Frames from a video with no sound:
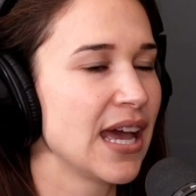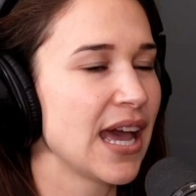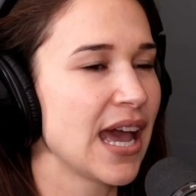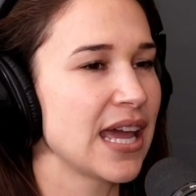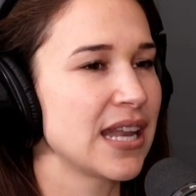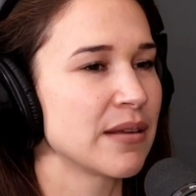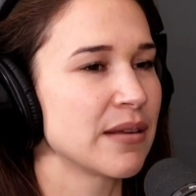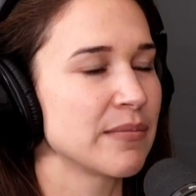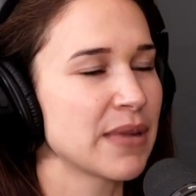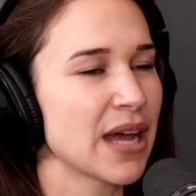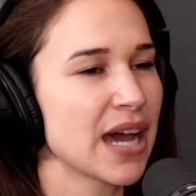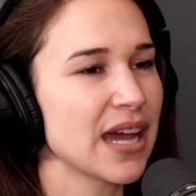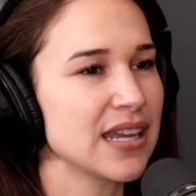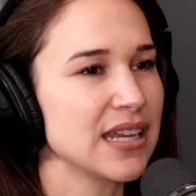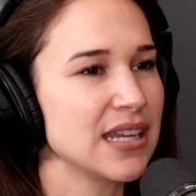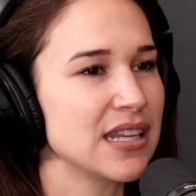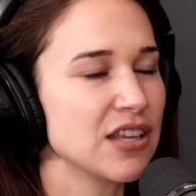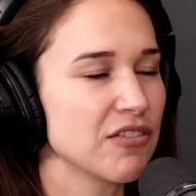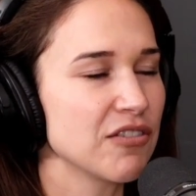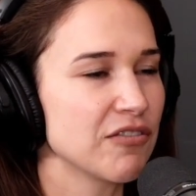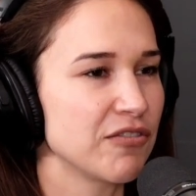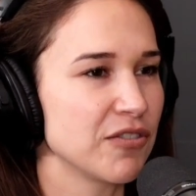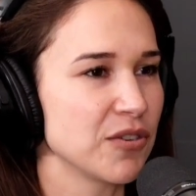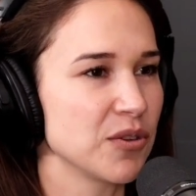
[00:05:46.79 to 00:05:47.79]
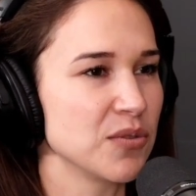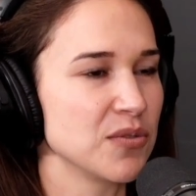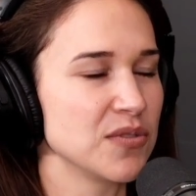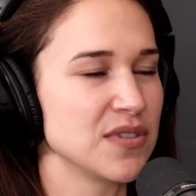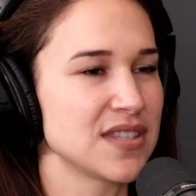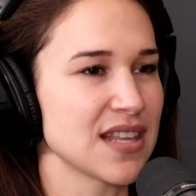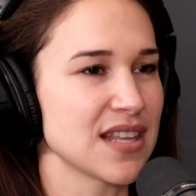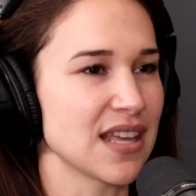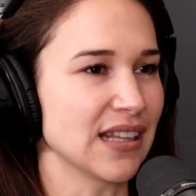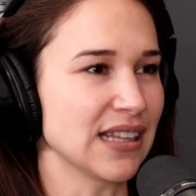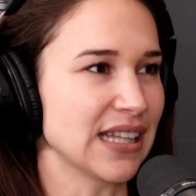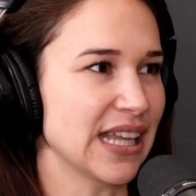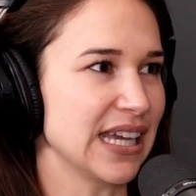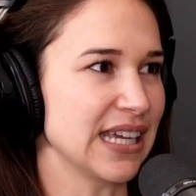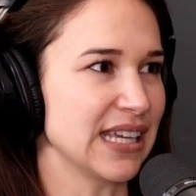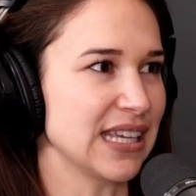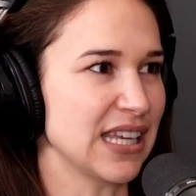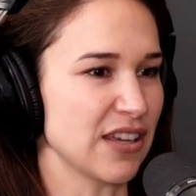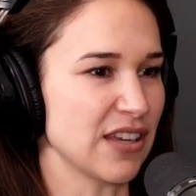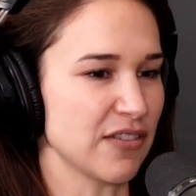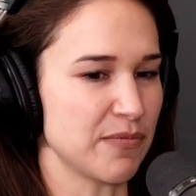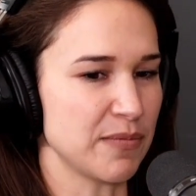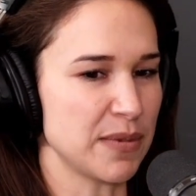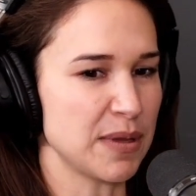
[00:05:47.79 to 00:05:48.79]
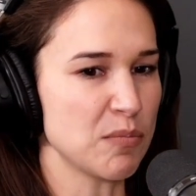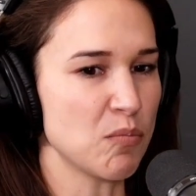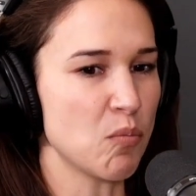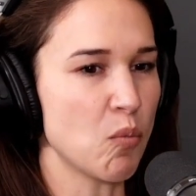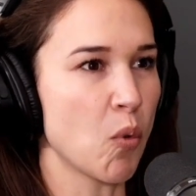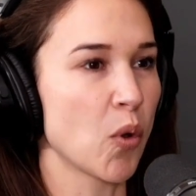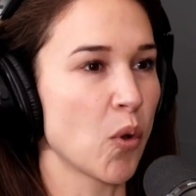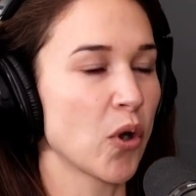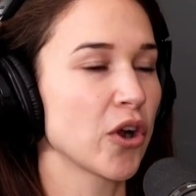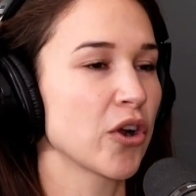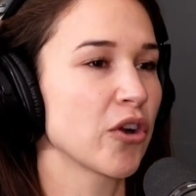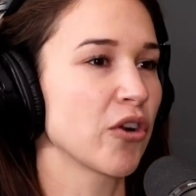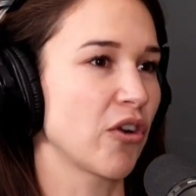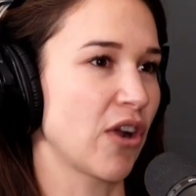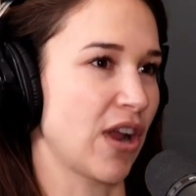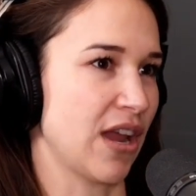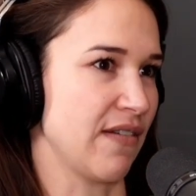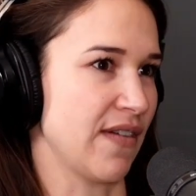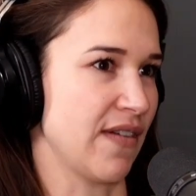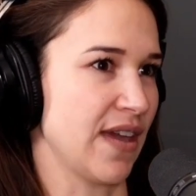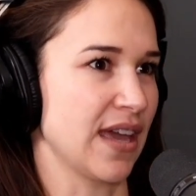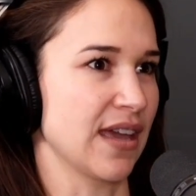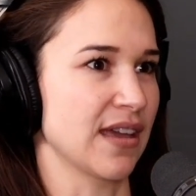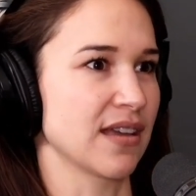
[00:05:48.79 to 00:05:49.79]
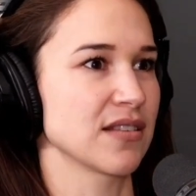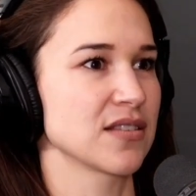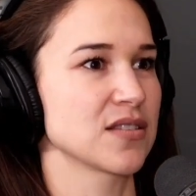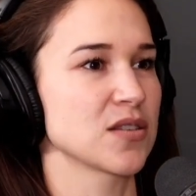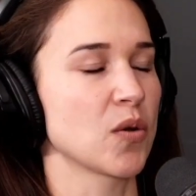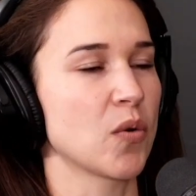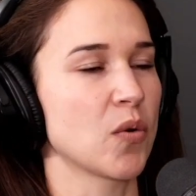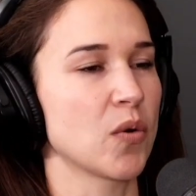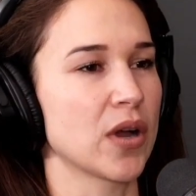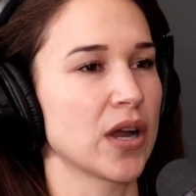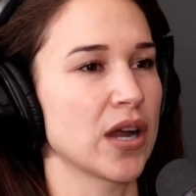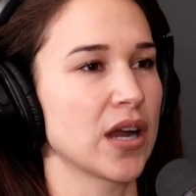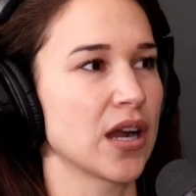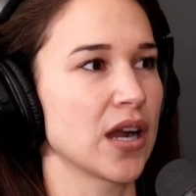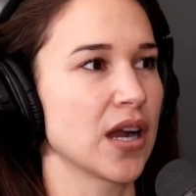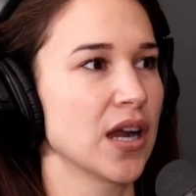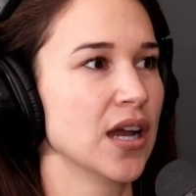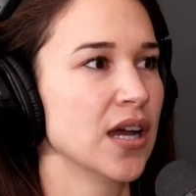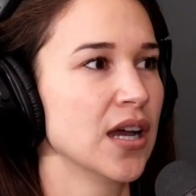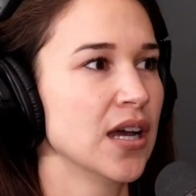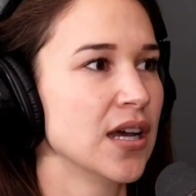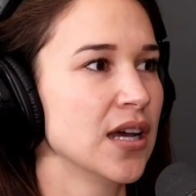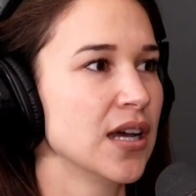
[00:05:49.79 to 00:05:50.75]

and I'm not eating foods that like give me more cravings or